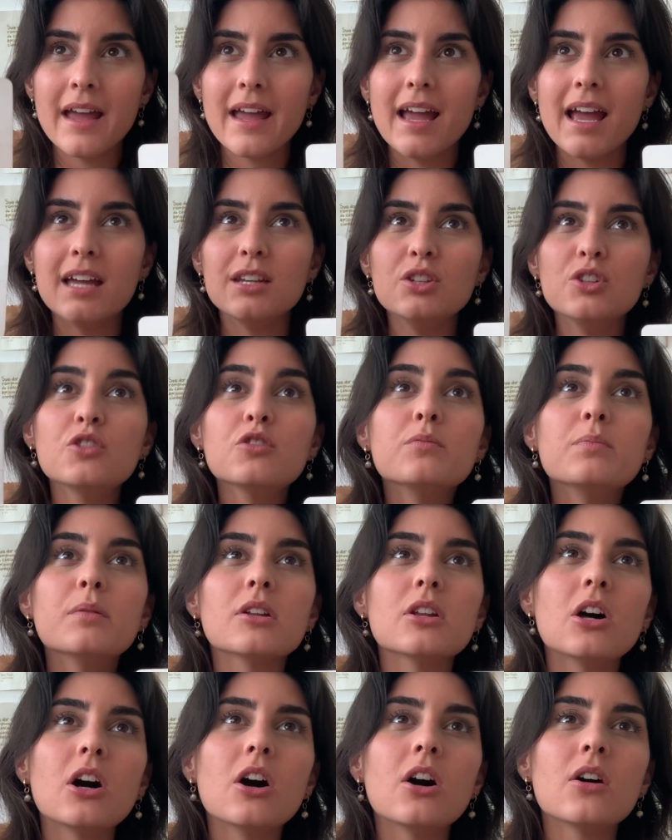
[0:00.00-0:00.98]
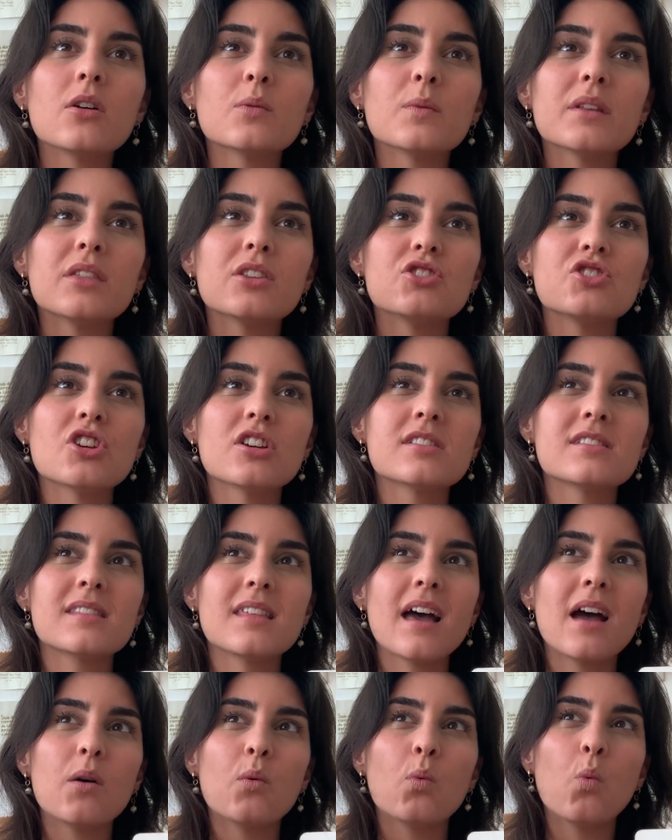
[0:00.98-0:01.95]
And you belong with just
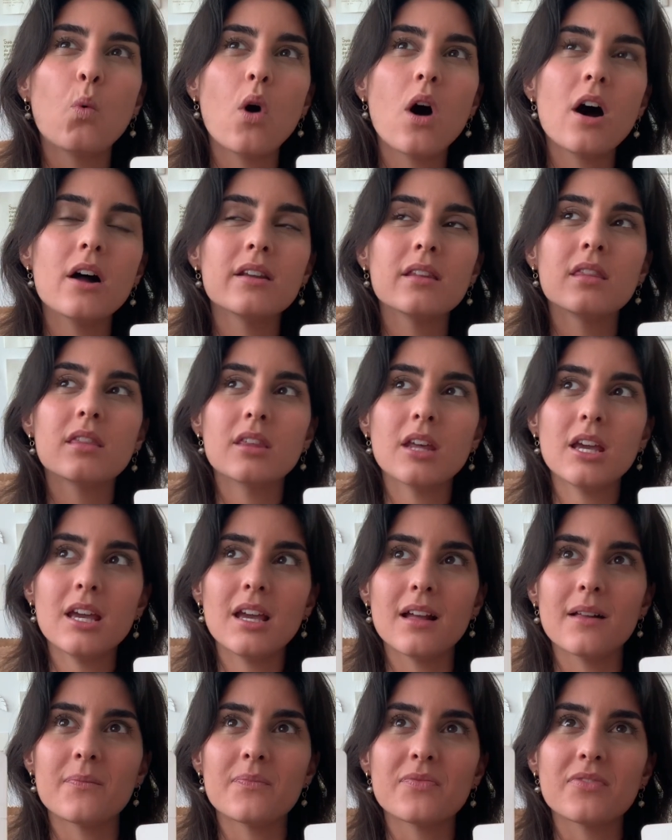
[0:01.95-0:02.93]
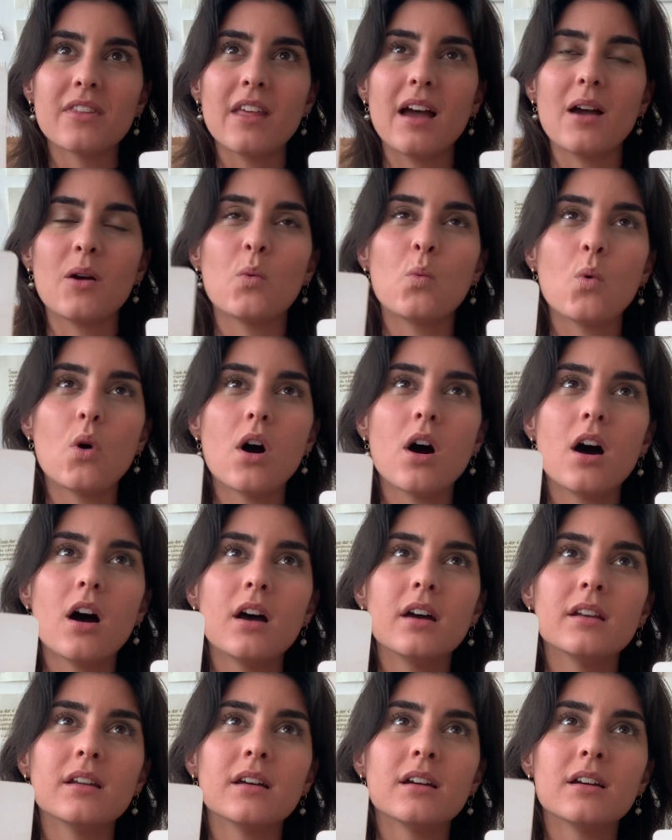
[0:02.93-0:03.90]
that one thing, that
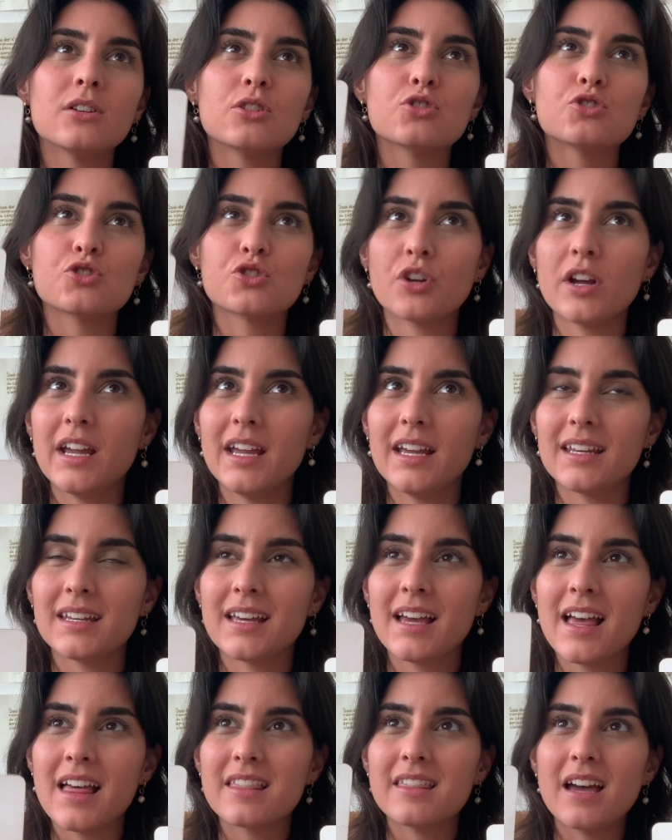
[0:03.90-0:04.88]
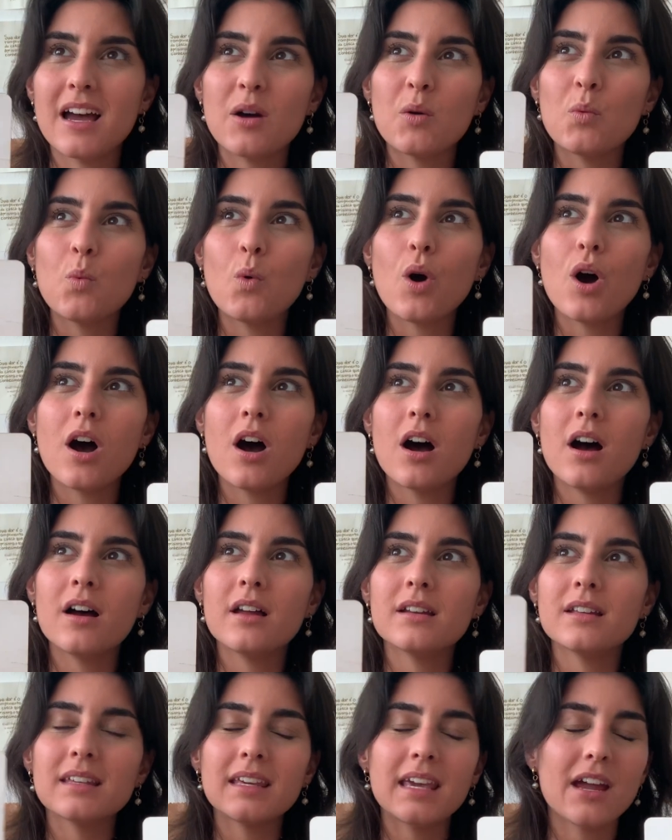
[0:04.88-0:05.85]
one trait, that
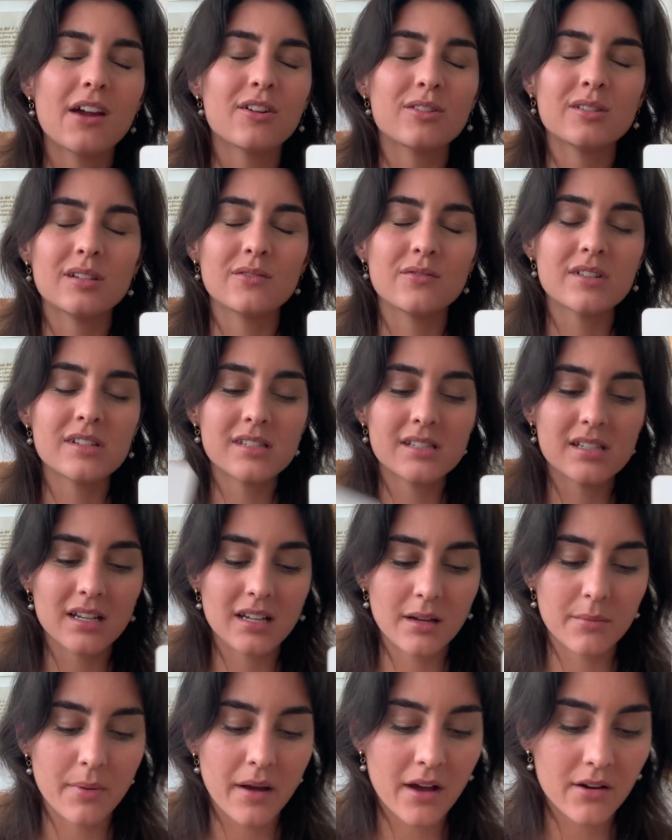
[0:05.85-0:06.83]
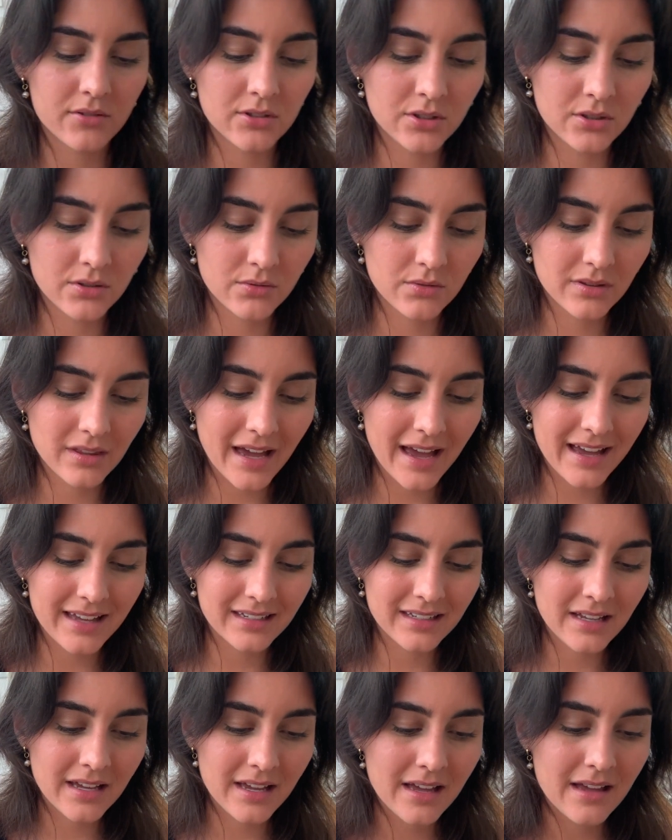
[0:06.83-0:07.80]
one characteristic about you that
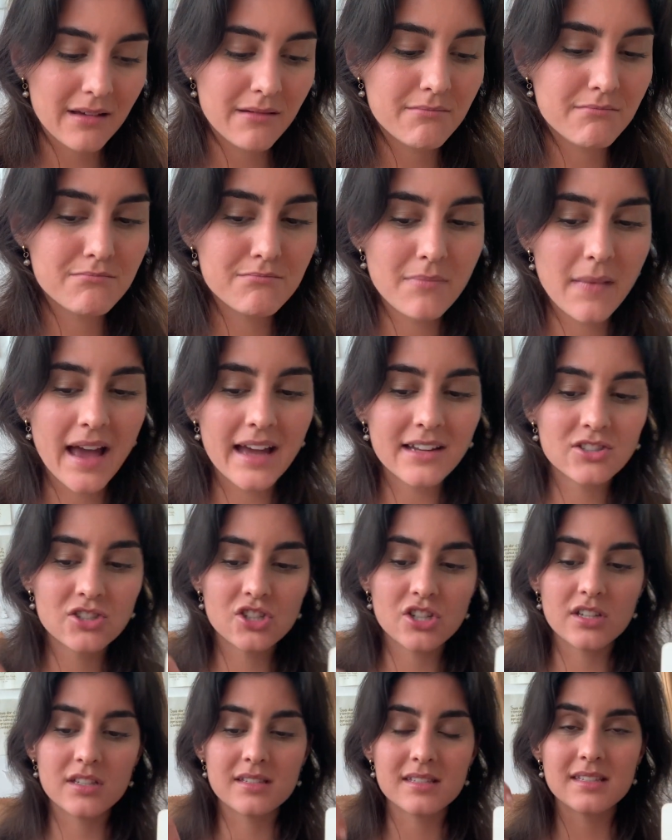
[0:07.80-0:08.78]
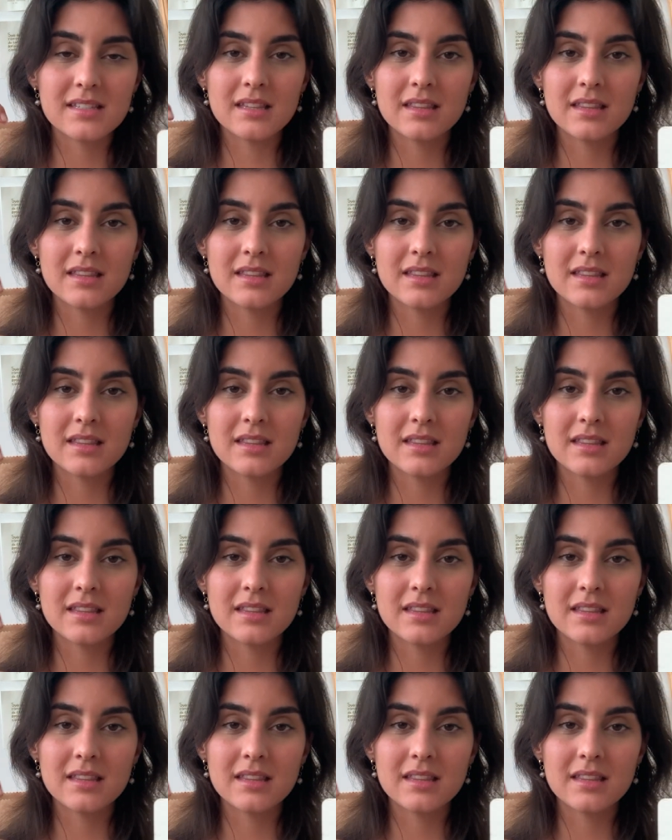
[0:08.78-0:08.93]
matches